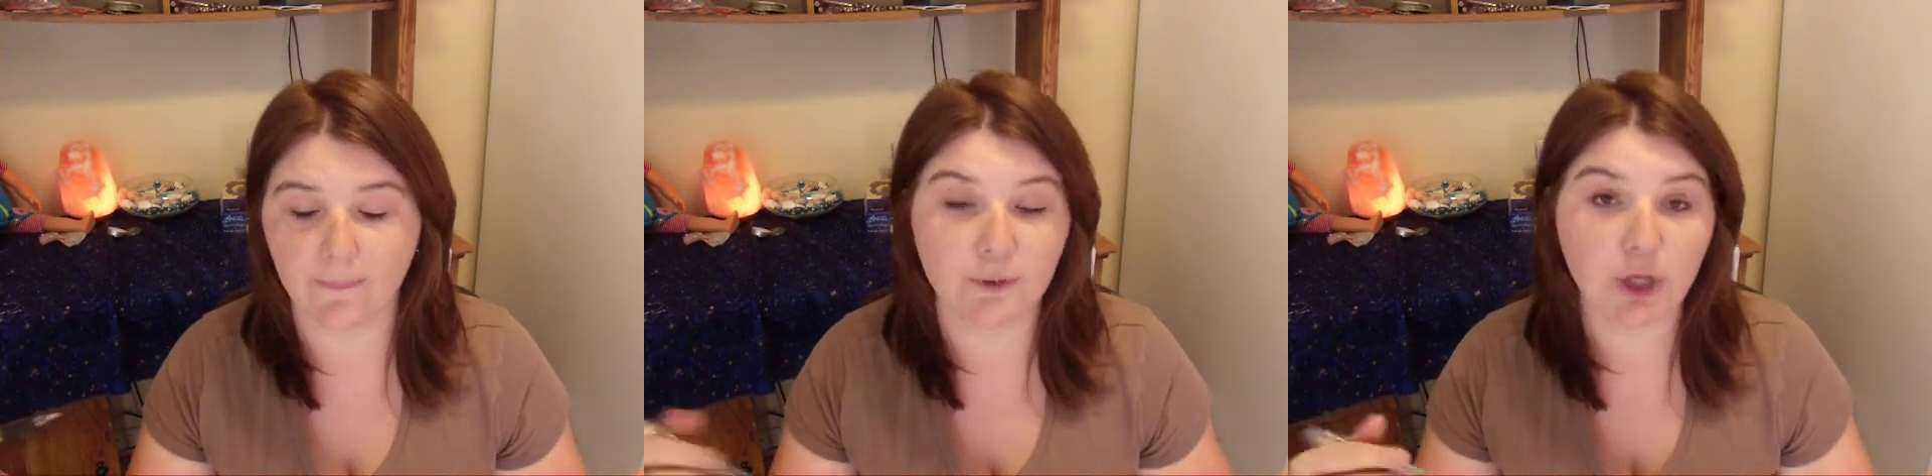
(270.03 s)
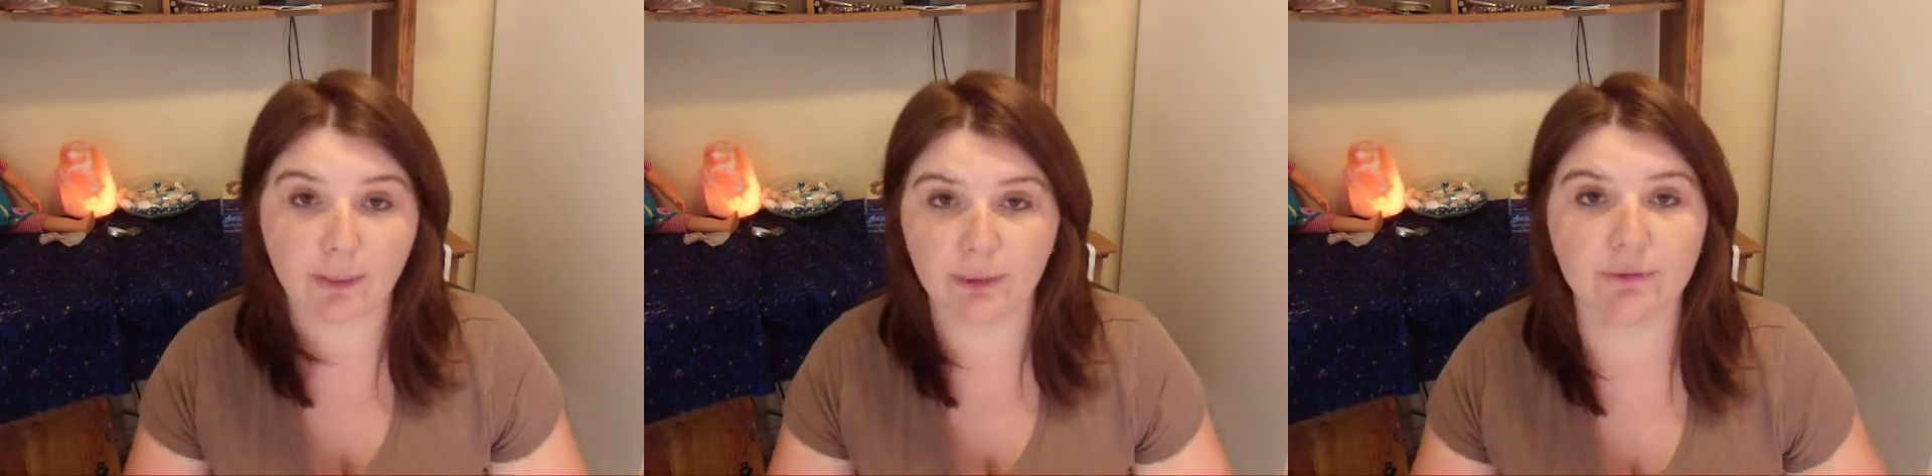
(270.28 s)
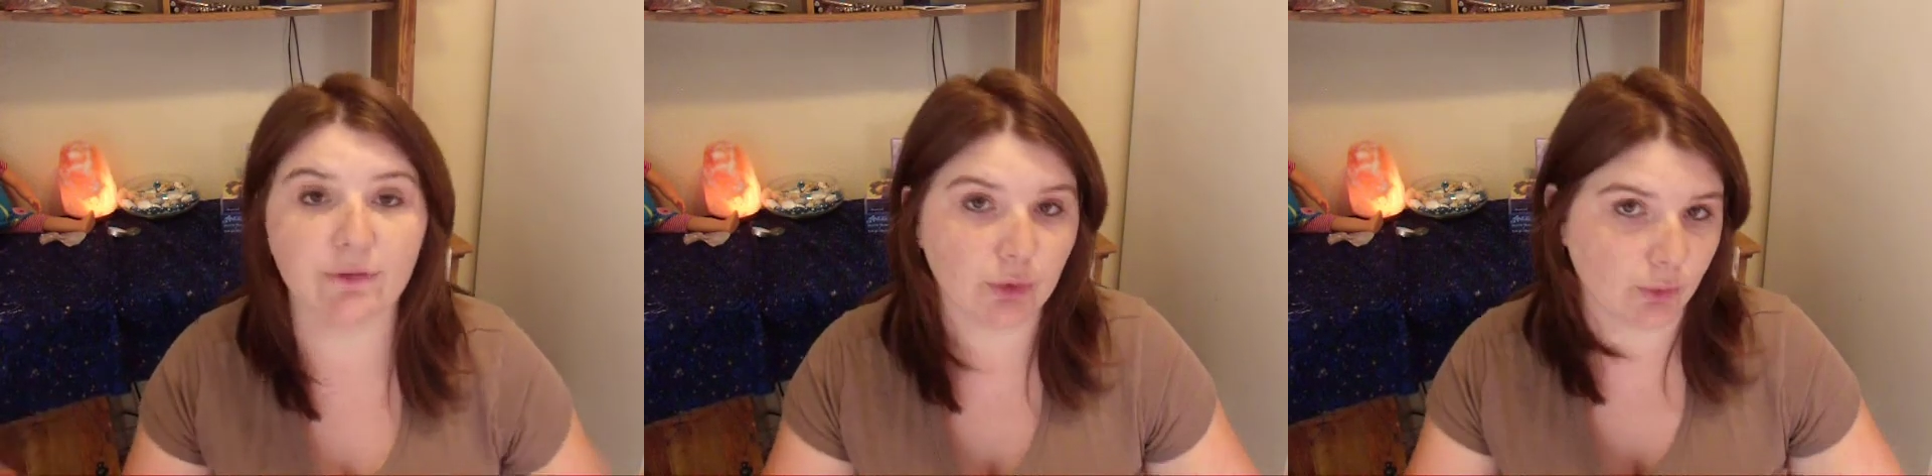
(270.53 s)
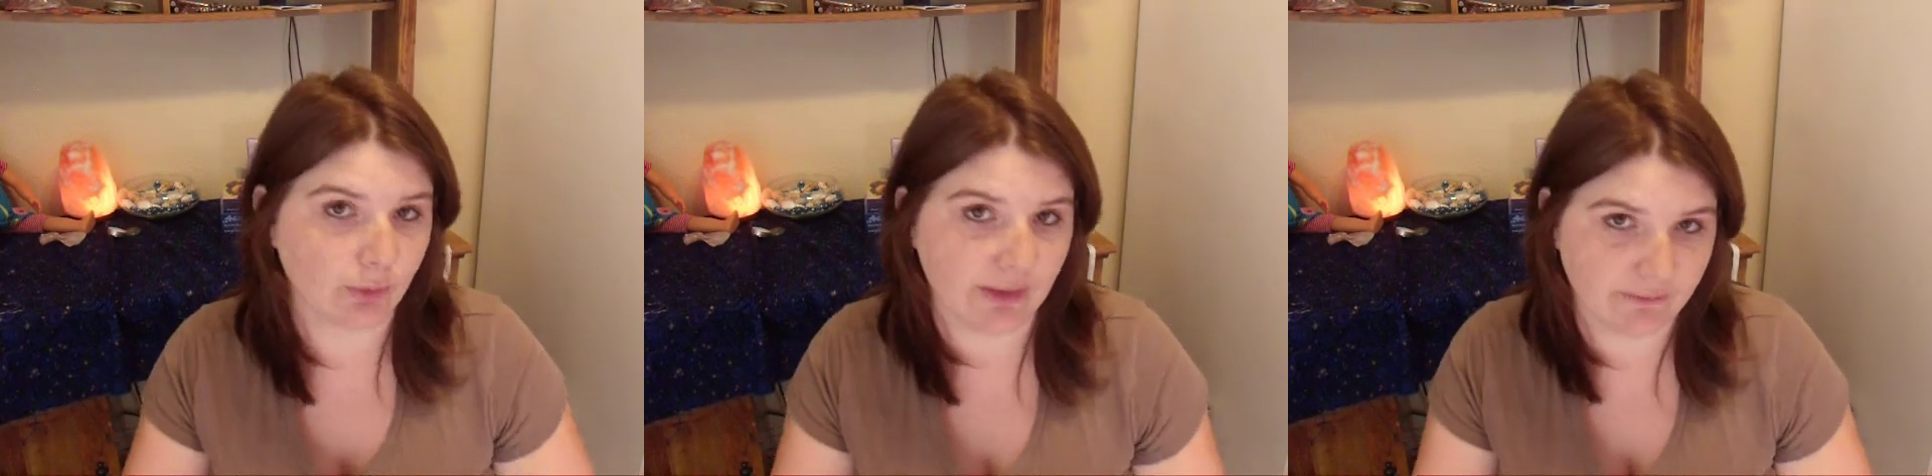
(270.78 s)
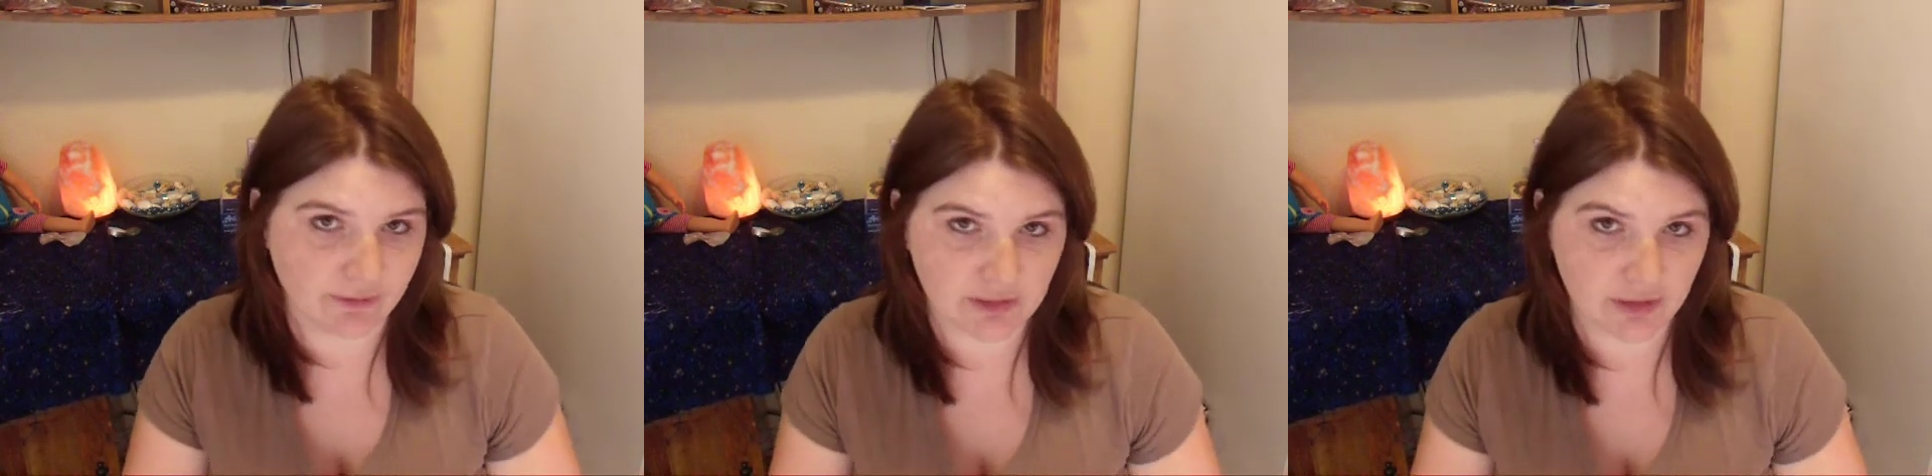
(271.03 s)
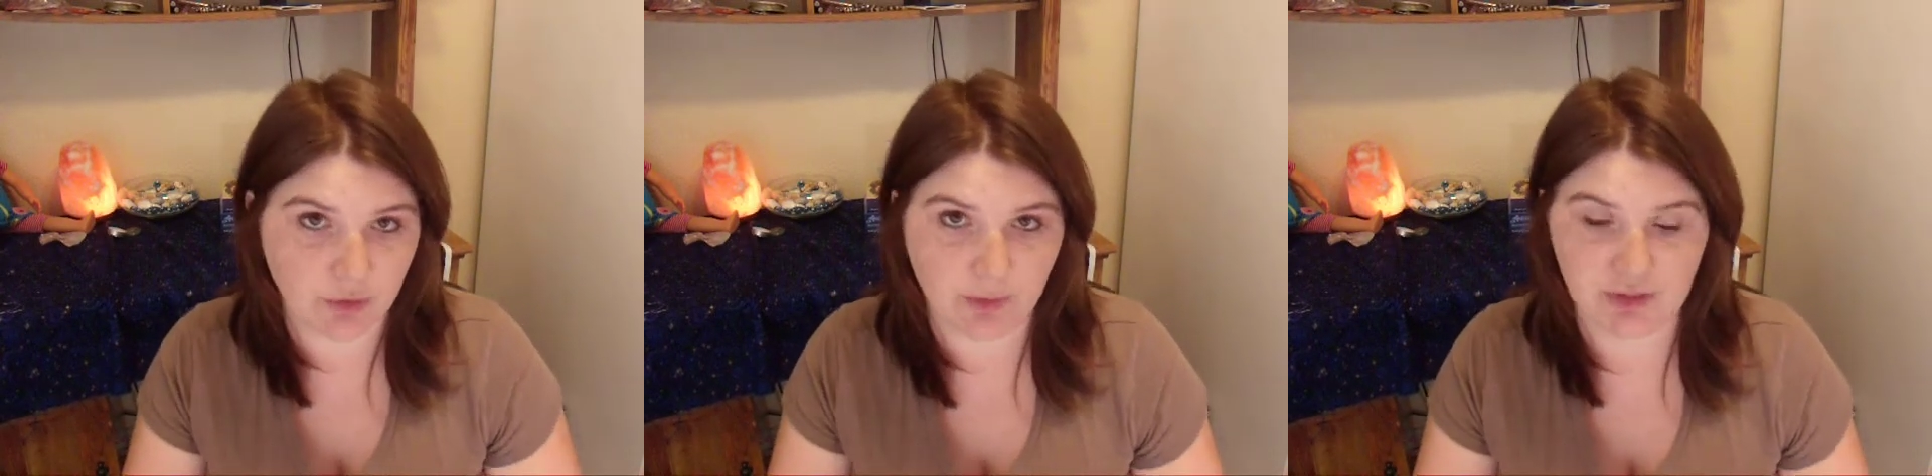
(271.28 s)
job interview or whatever
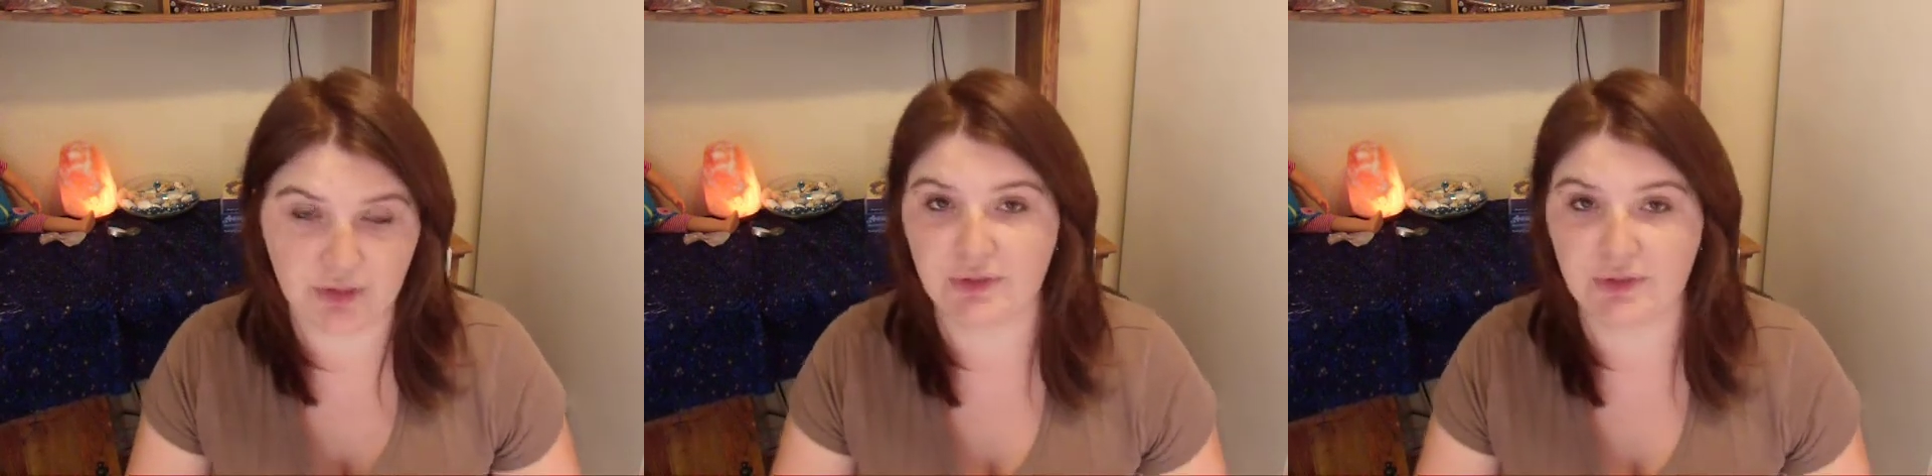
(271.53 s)
situation